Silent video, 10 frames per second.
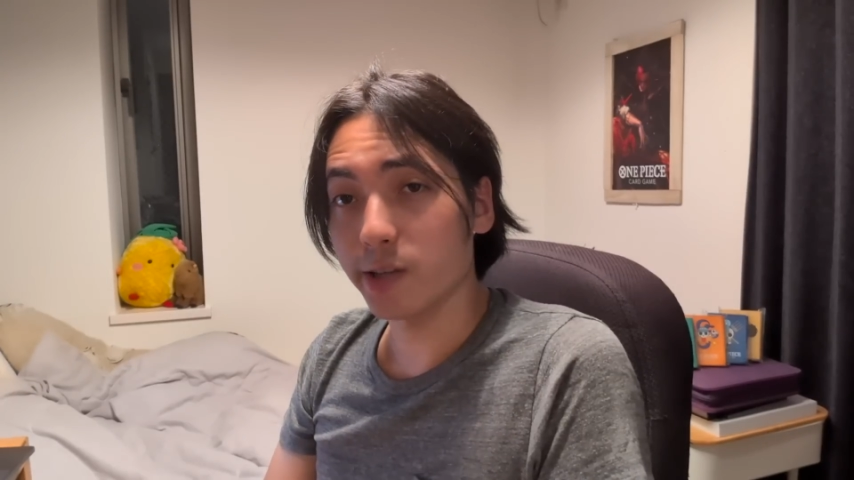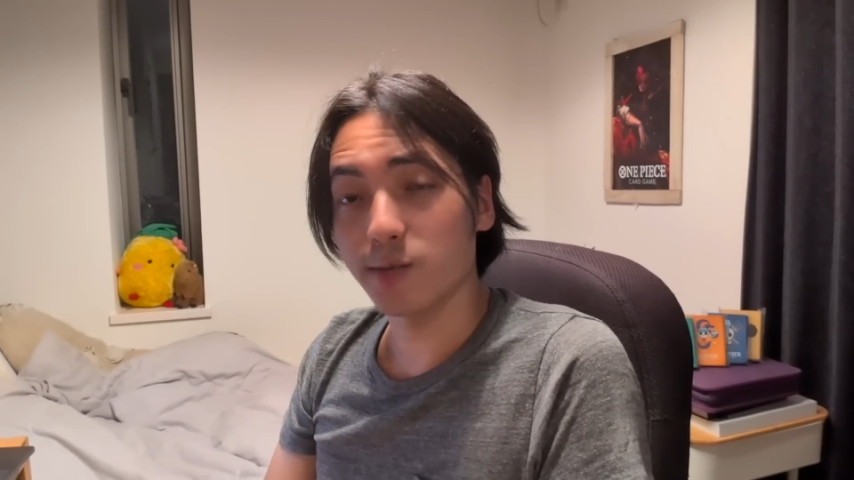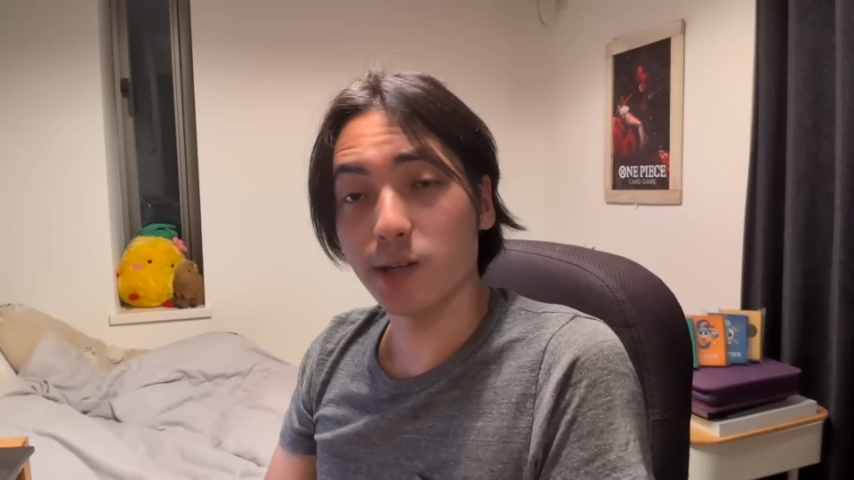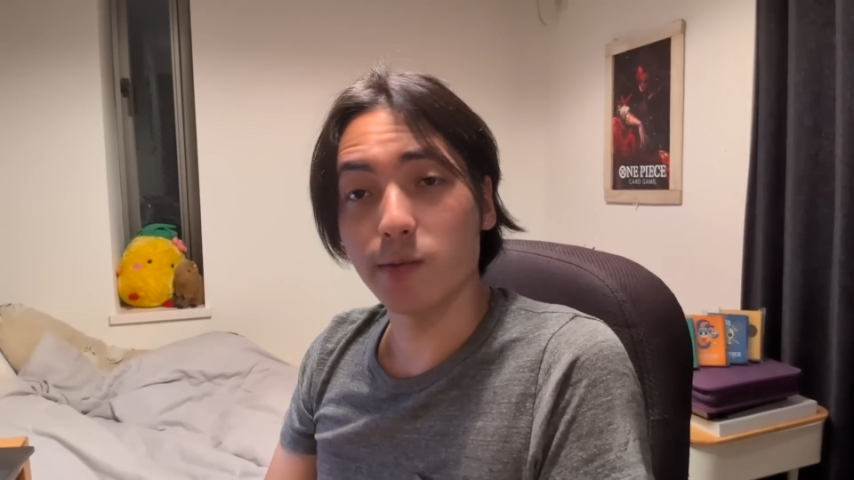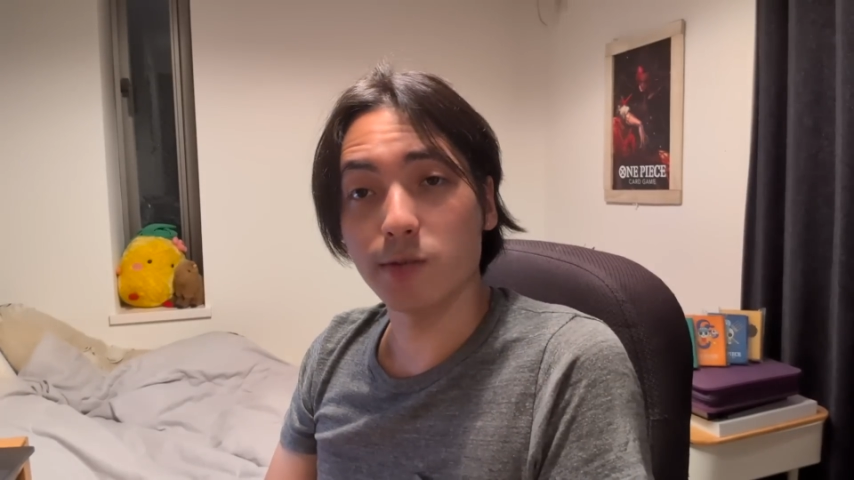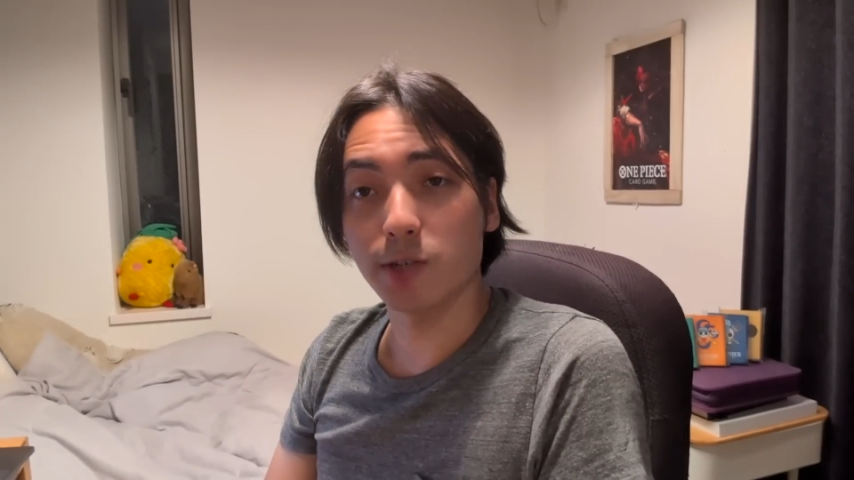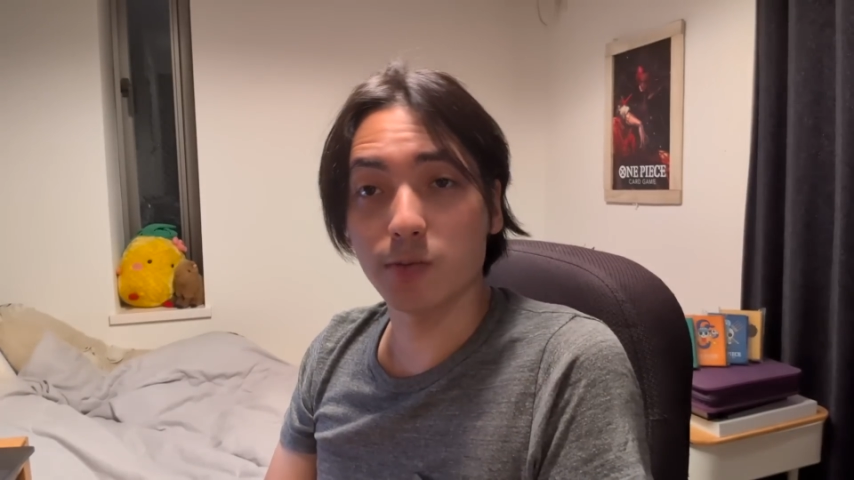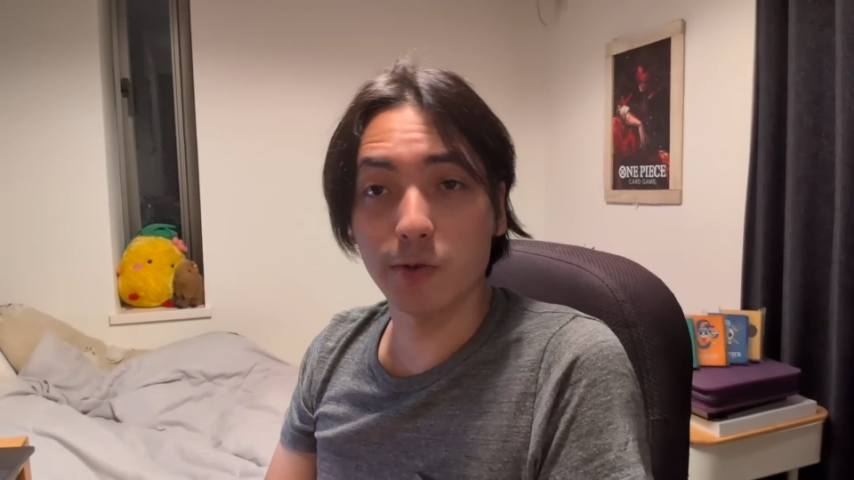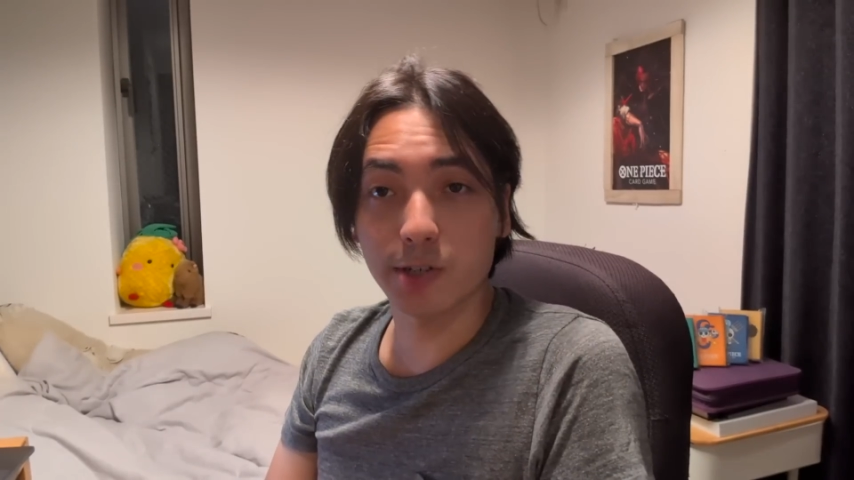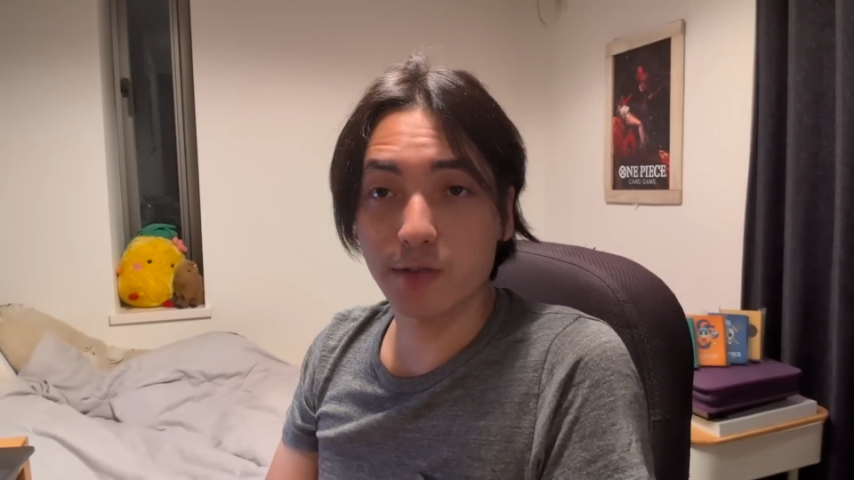this becomes much
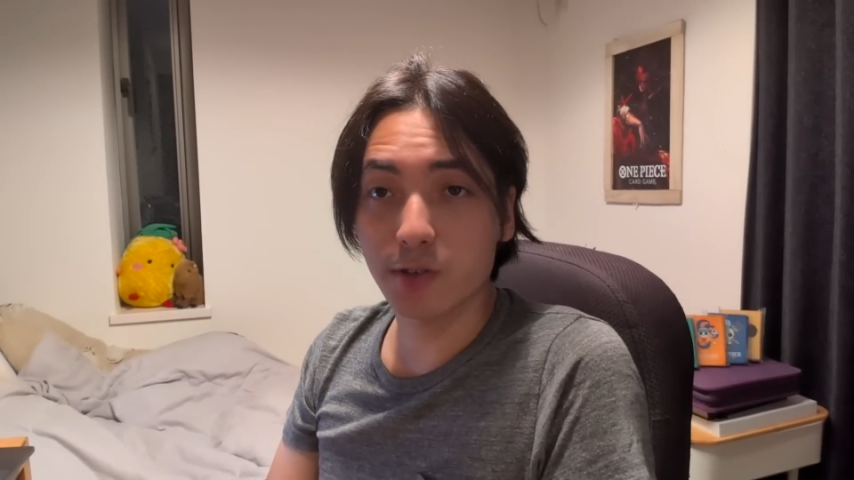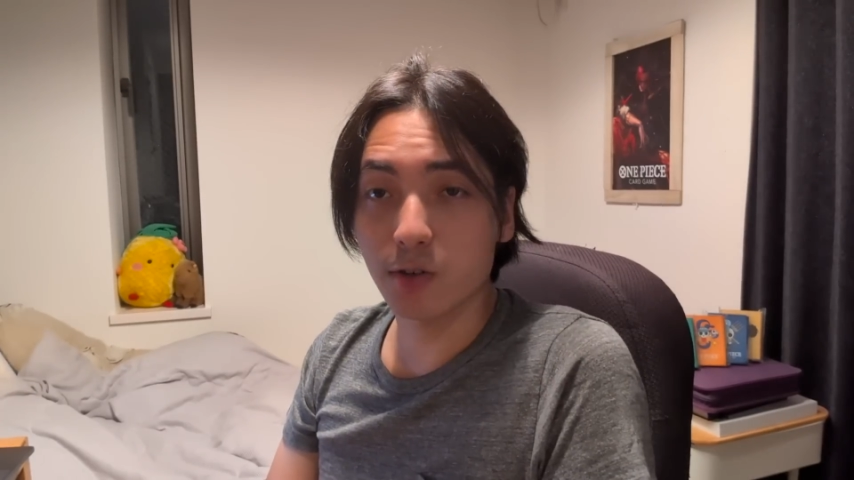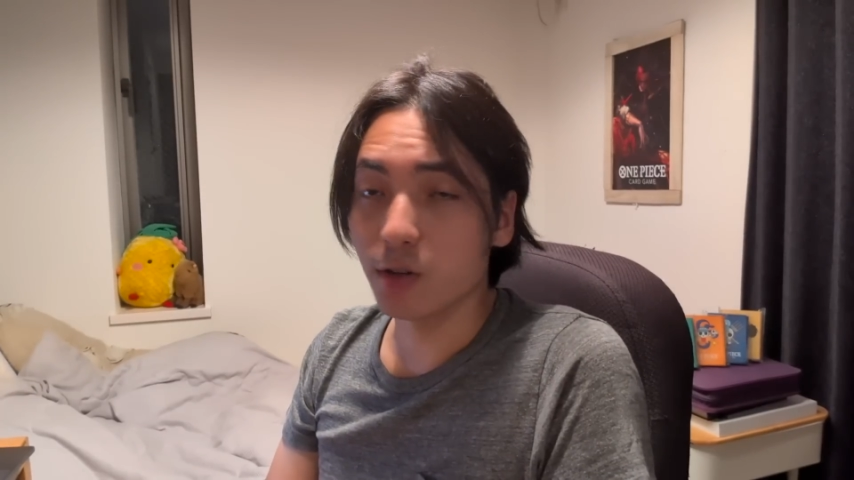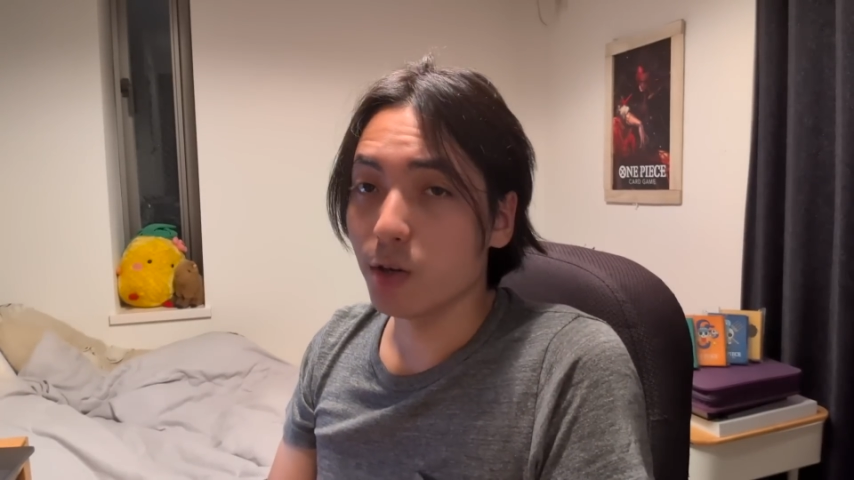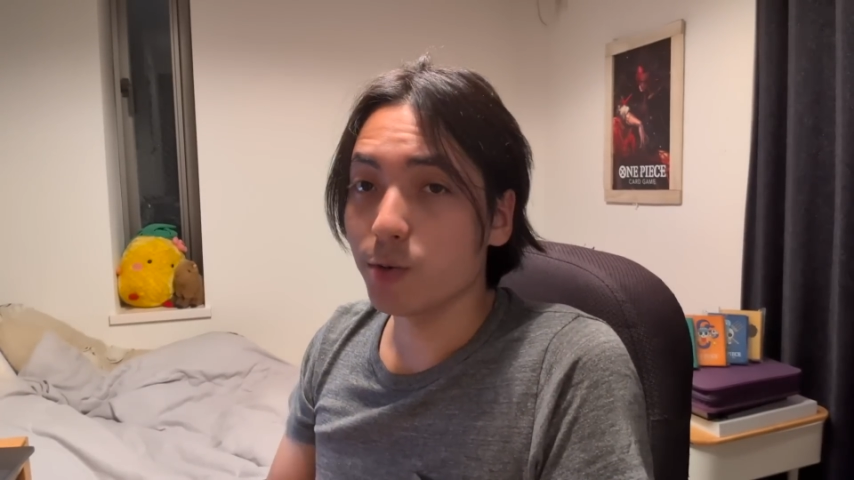more difficult,